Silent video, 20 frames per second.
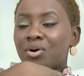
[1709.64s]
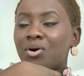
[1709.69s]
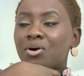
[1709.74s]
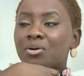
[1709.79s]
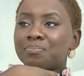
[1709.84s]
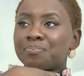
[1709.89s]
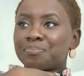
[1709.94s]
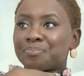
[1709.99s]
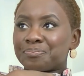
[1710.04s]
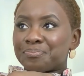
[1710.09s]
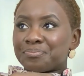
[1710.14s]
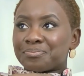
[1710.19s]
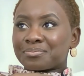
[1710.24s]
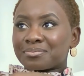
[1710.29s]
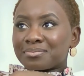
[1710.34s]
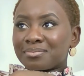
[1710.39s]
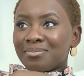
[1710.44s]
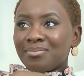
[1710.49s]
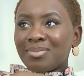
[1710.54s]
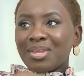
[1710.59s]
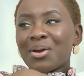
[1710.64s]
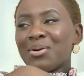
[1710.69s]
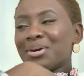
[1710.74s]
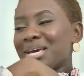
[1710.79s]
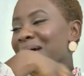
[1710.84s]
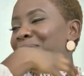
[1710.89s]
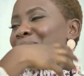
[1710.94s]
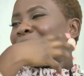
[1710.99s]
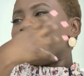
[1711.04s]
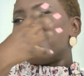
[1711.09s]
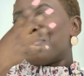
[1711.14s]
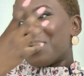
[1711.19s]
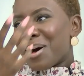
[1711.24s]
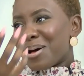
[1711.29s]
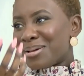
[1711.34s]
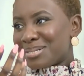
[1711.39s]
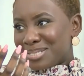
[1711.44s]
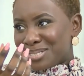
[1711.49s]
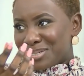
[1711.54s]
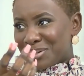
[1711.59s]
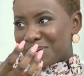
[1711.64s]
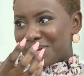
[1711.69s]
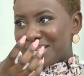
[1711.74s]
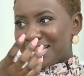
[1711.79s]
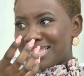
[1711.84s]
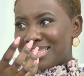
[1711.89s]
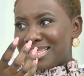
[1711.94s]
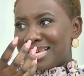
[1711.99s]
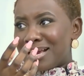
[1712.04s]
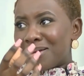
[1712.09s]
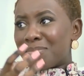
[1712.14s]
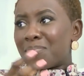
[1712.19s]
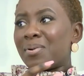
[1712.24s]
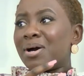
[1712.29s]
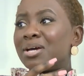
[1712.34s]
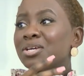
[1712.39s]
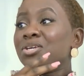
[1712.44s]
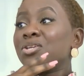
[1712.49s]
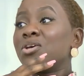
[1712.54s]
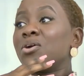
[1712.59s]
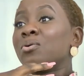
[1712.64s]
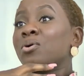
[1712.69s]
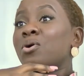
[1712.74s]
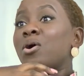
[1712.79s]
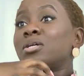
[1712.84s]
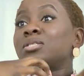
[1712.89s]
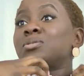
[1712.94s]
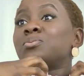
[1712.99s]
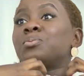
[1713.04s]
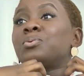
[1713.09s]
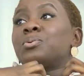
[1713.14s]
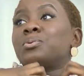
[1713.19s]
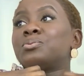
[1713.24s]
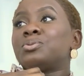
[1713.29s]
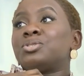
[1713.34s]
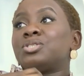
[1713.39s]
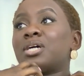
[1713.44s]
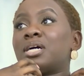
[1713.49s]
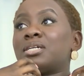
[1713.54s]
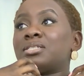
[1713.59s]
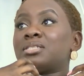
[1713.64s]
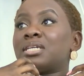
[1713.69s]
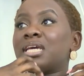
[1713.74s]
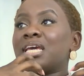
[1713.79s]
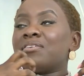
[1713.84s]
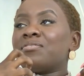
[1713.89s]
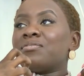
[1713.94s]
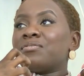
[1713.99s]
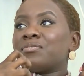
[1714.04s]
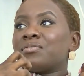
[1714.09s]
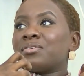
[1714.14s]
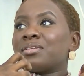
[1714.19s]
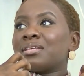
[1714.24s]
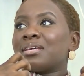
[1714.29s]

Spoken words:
not a pastor or anything, but, you know, God will judge if,